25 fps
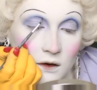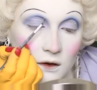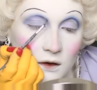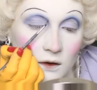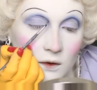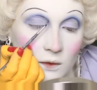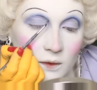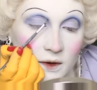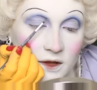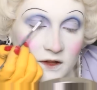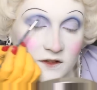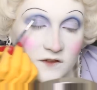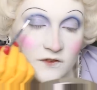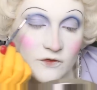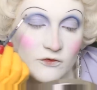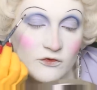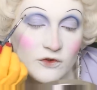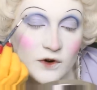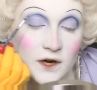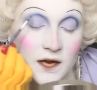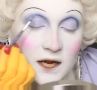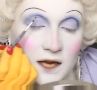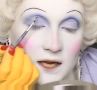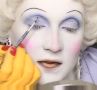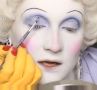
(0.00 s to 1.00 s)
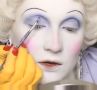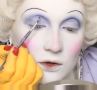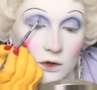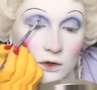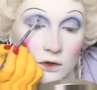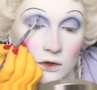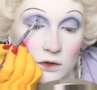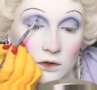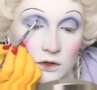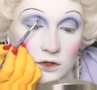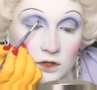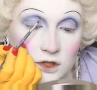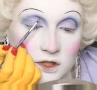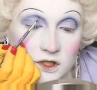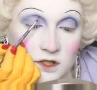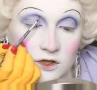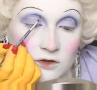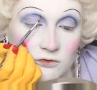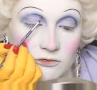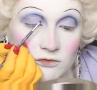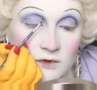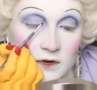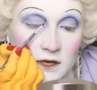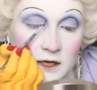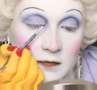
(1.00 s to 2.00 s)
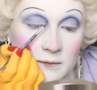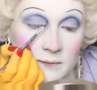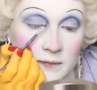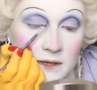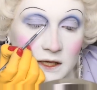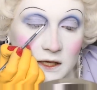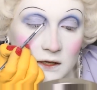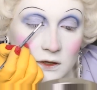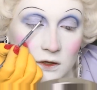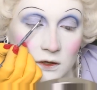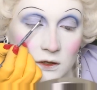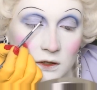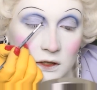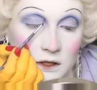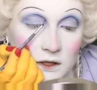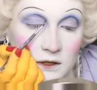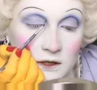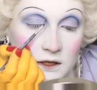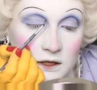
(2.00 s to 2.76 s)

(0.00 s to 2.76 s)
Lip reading: Oh, it's a really gorgeous grapey color,